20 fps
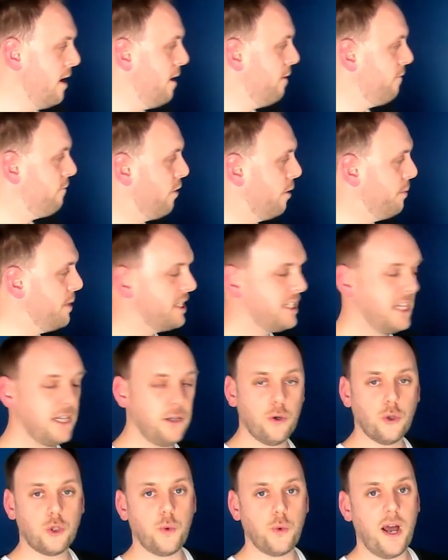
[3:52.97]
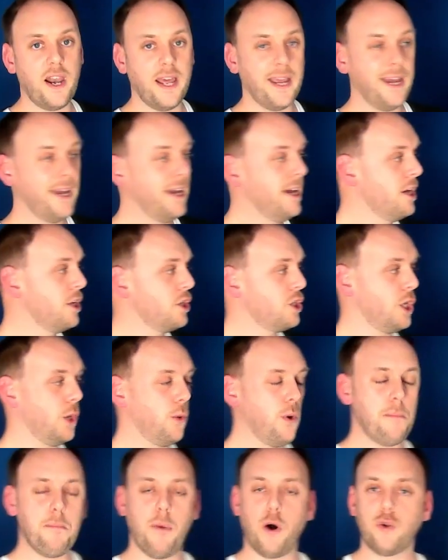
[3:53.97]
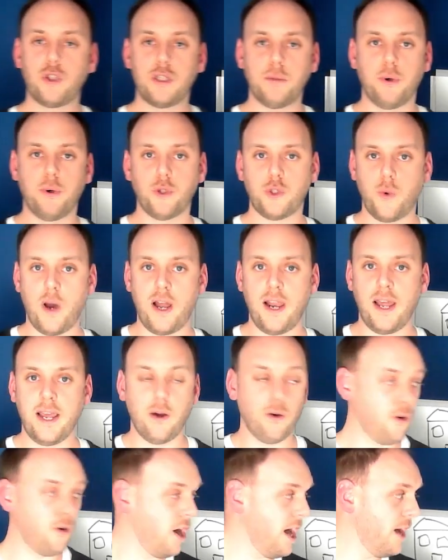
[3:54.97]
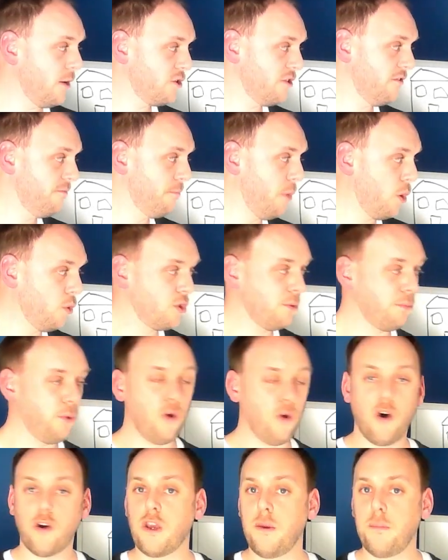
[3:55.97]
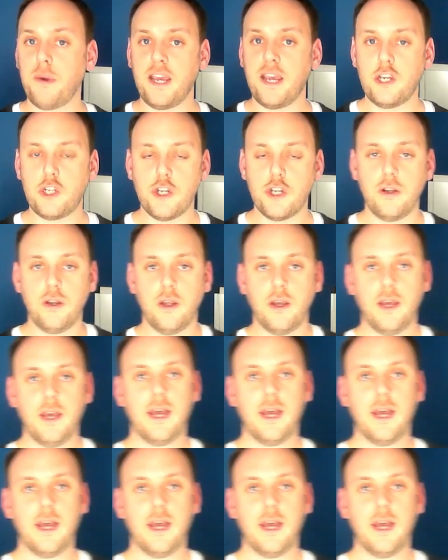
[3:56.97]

from a single dwelling to a multiple dwelling or a house of multiple occupation.